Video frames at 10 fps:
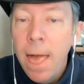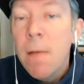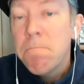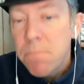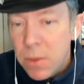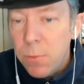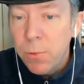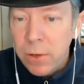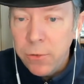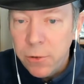The
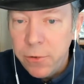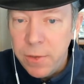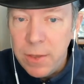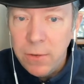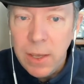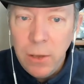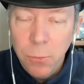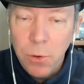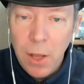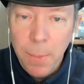researcher in this case
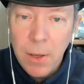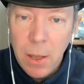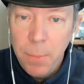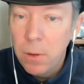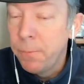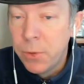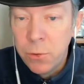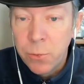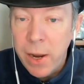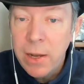wrote up a couple
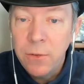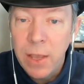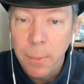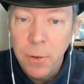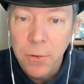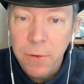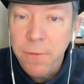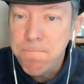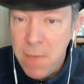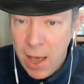great examples of
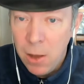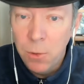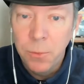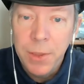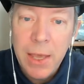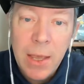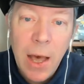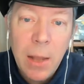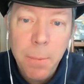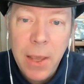how they
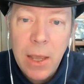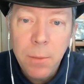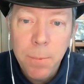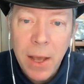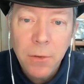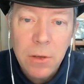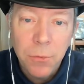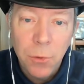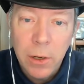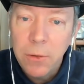got paid bounties
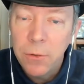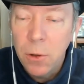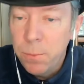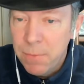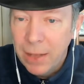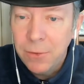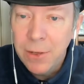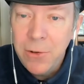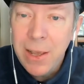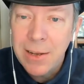for it. So that's
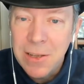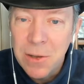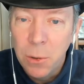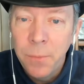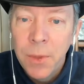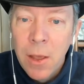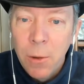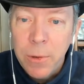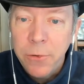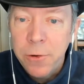legit. You know,
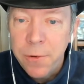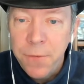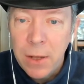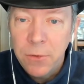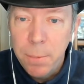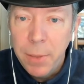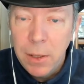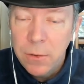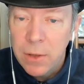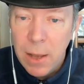researcher found some
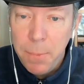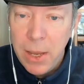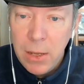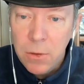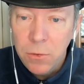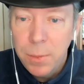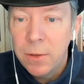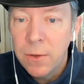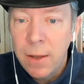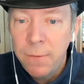bugs, got paid, those
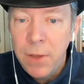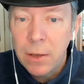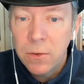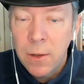bugs got fixed.